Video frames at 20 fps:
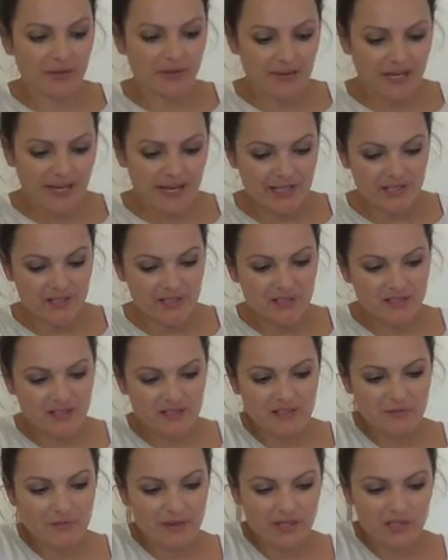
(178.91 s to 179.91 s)
the edges
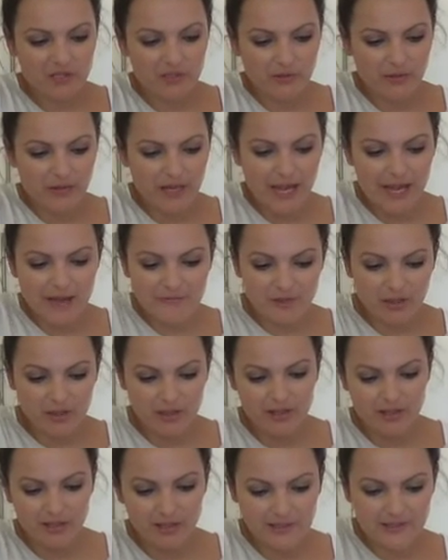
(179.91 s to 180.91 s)
just to make sure that
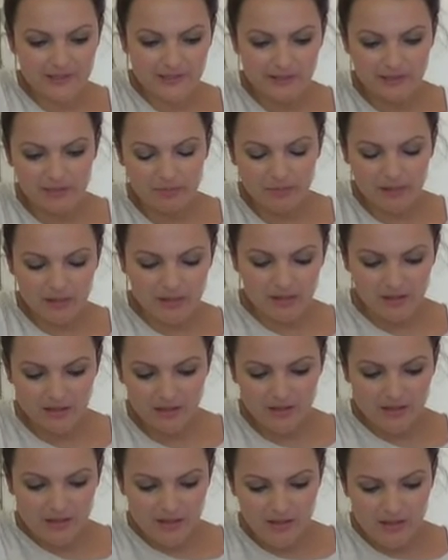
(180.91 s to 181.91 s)
everything is going to be
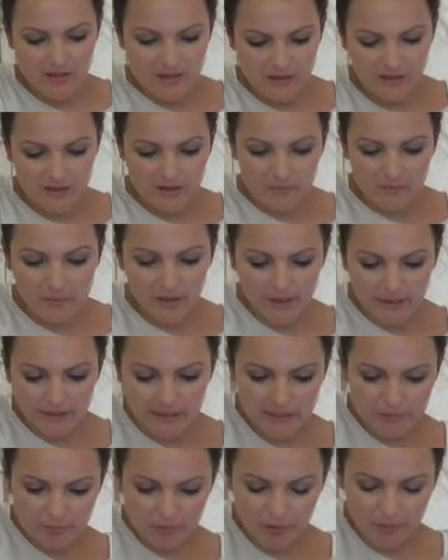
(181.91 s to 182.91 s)

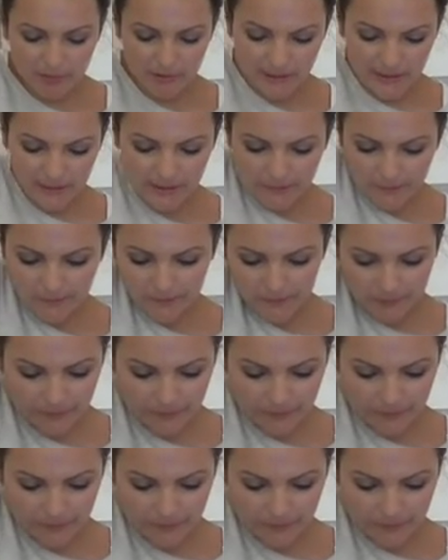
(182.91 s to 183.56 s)
combined properly.